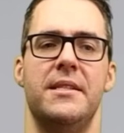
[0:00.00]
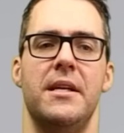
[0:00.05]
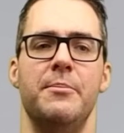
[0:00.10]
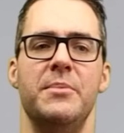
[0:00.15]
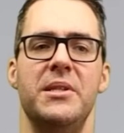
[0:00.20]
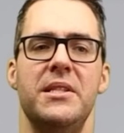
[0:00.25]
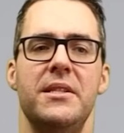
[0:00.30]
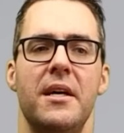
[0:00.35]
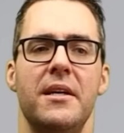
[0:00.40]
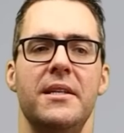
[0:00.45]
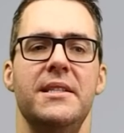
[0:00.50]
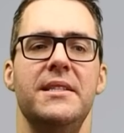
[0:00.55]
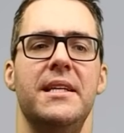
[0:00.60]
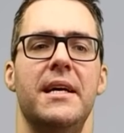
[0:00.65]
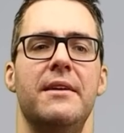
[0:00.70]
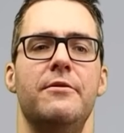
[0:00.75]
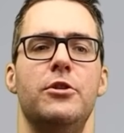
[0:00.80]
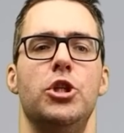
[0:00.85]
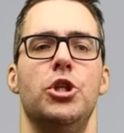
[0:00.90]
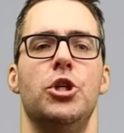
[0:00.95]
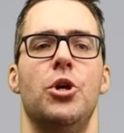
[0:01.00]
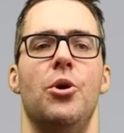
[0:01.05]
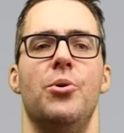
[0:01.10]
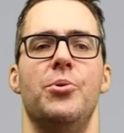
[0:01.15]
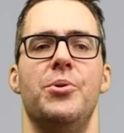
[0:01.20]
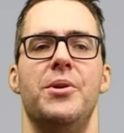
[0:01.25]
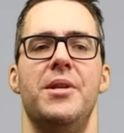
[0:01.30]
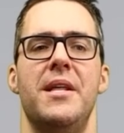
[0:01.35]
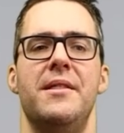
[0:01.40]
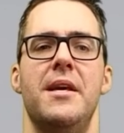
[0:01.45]
Some studies have
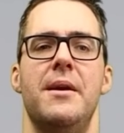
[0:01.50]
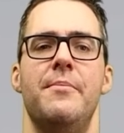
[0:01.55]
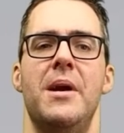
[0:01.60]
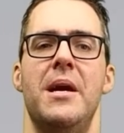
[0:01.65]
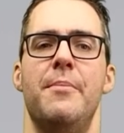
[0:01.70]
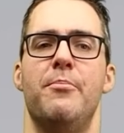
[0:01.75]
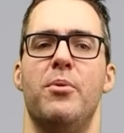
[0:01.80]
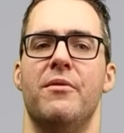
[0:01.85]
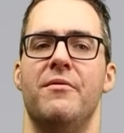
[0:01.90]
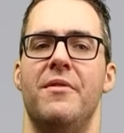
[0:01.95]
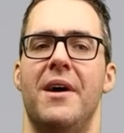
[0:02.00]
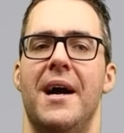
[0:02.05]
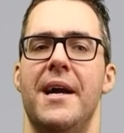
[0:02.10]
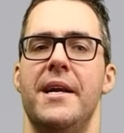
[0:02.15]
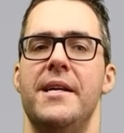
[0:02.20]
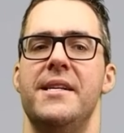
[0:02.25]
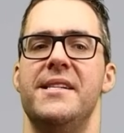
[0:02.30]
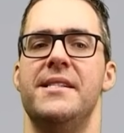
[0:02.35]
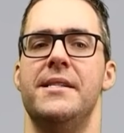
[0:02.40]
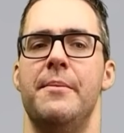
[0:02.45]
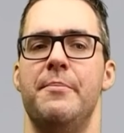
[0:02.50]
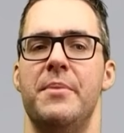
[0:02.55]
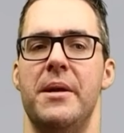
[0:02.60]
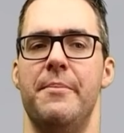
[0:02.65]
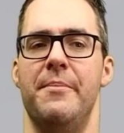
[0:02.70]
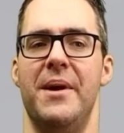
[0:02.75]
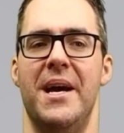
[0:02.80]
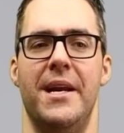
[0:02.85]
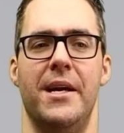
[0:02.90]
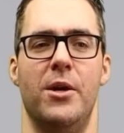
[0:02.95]
shown that they may provide
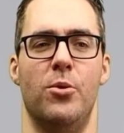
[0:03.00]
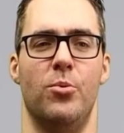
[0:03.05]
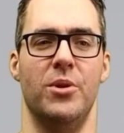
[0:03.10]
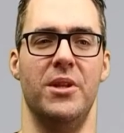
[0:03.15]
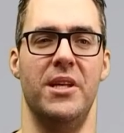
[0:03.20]
symptomatic